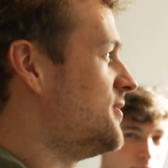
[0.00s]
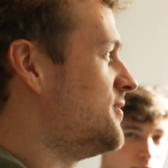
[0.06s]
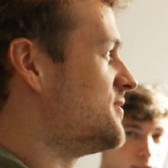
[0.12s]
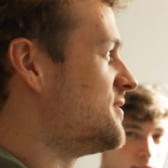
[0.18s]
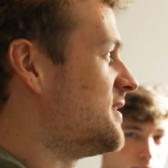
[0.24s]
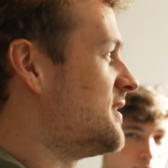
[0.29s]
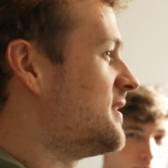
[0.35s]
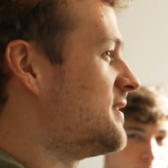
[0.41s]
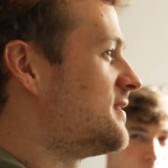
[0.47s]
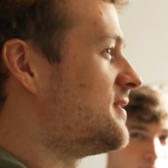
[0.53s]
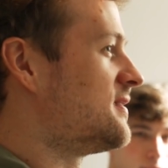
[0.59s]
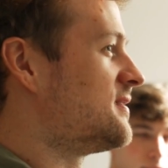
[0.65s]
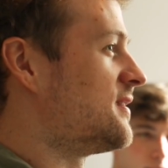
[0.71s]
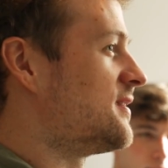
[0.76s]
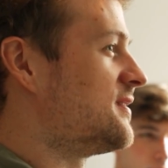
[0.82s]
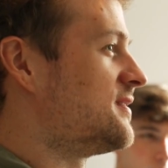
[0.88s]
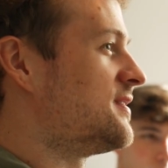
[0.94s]
using it
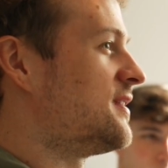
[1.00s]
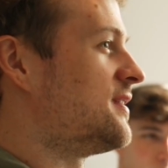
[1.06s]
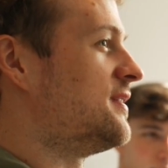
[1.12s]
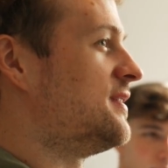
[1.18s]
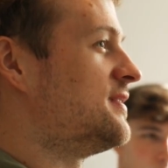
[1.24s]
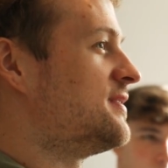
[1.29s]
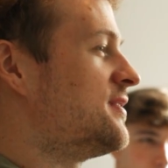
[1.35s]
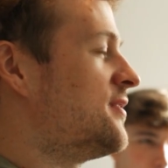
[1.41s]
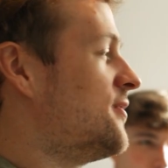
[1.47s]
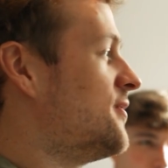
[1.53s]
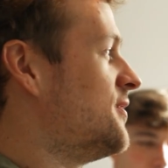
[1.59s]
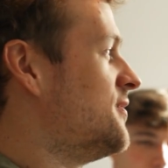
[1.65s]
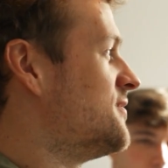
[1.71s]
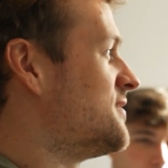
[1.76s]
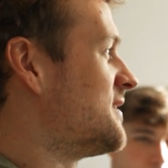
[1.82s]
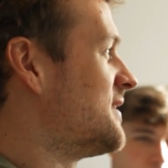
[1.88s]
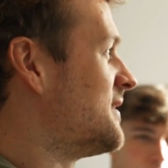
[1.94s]
to suddenly start
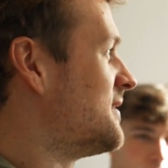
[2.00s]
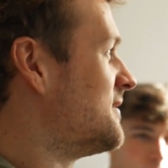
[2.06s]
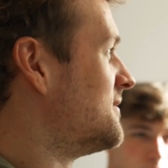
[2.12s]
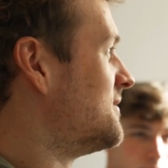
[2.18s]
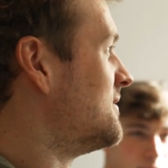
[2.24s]
using it?